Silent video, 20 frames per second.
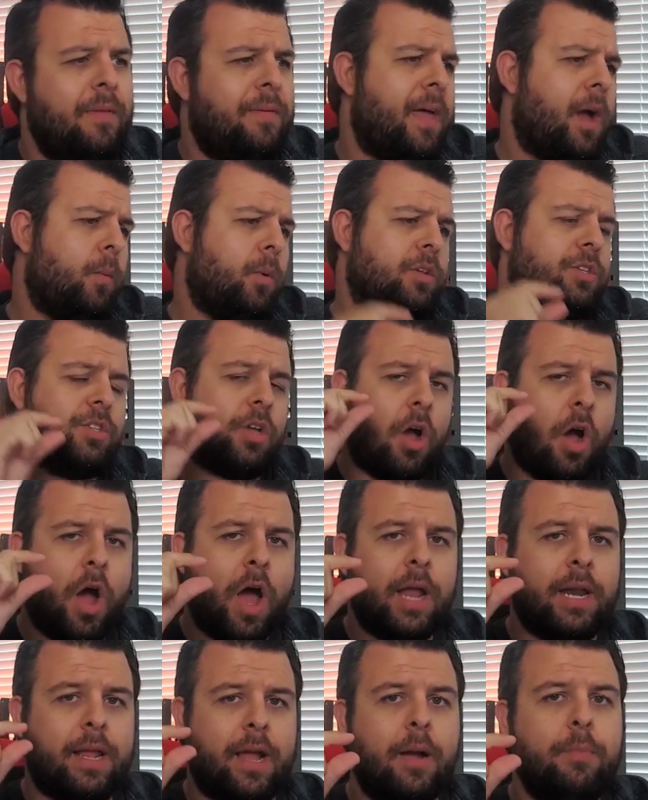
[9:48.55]
They were
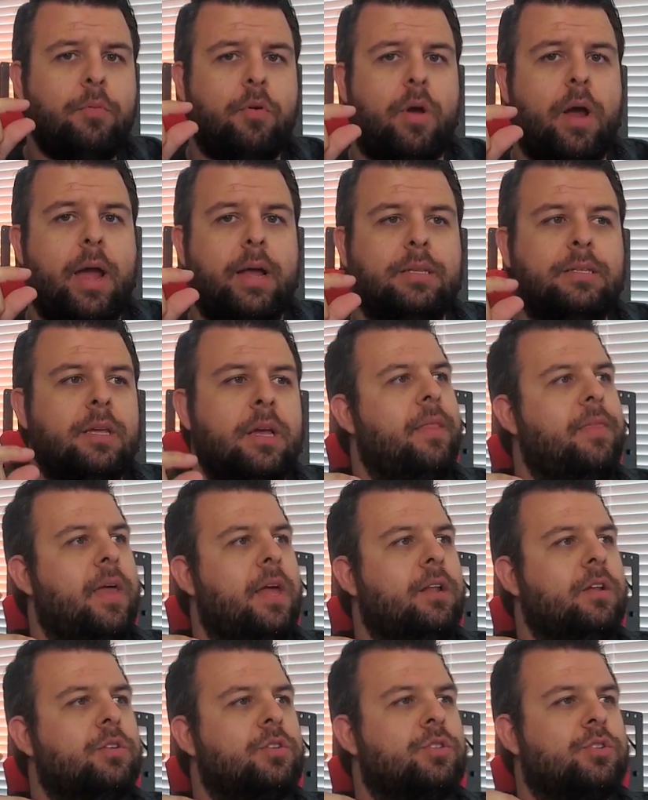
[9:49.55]
tiny upgrades. And
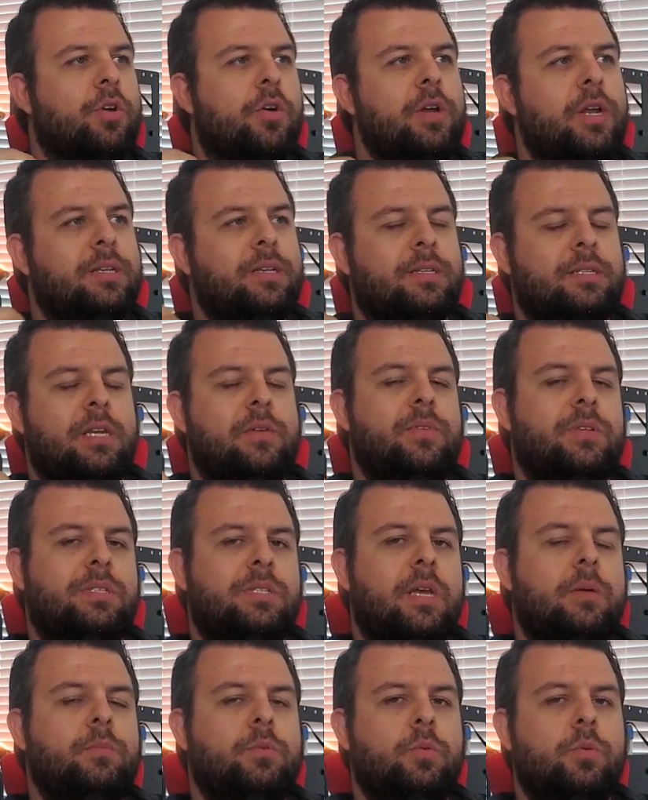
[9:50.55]
then Sony doesn't even
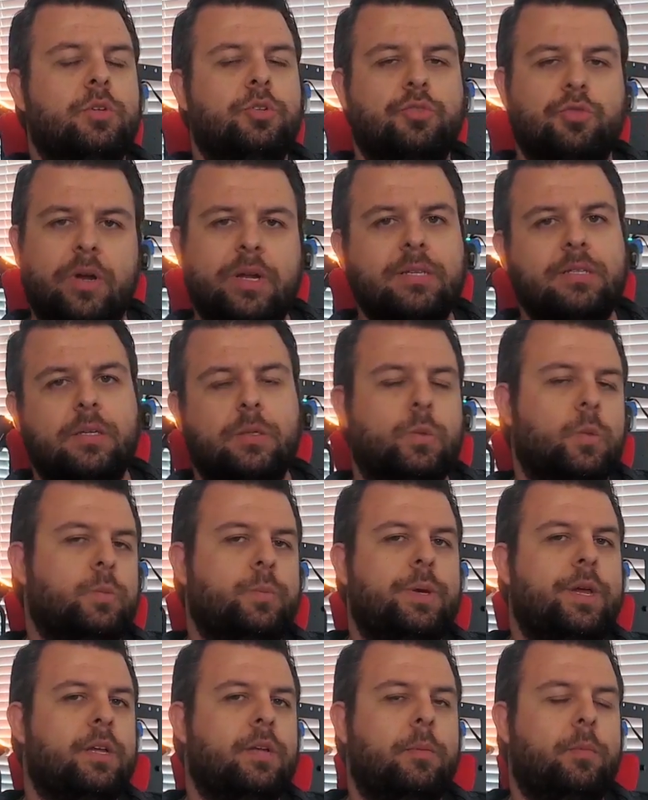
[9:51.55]
seem to address this
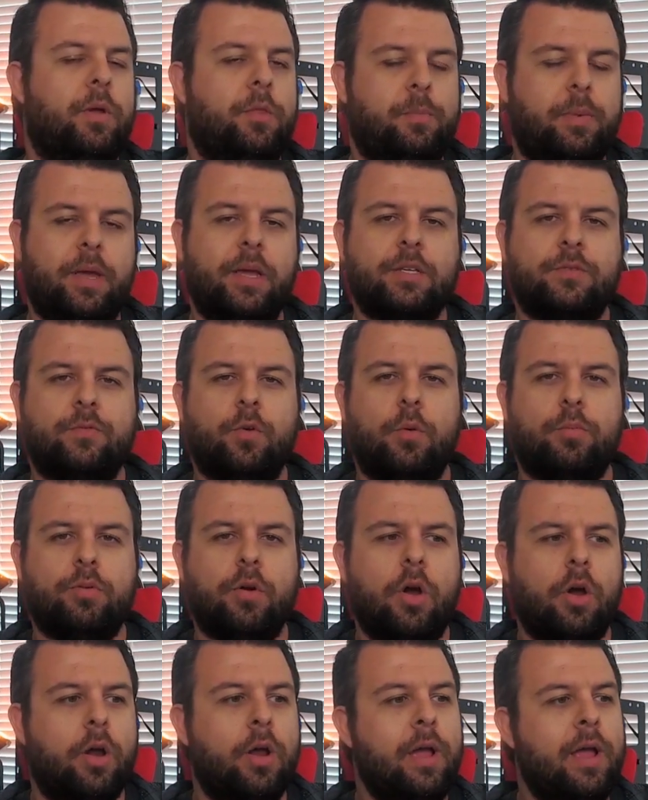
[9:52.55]
with PS4
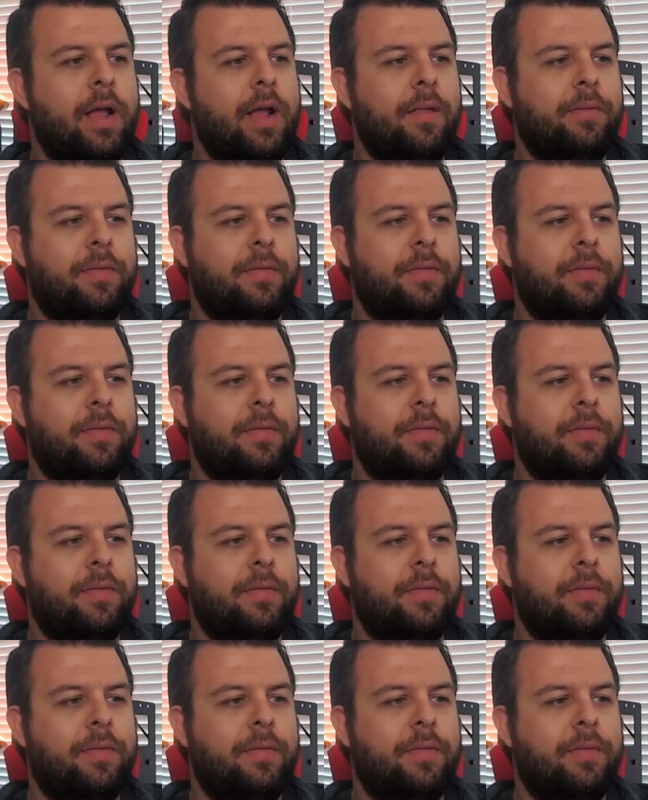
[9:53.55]
Pro.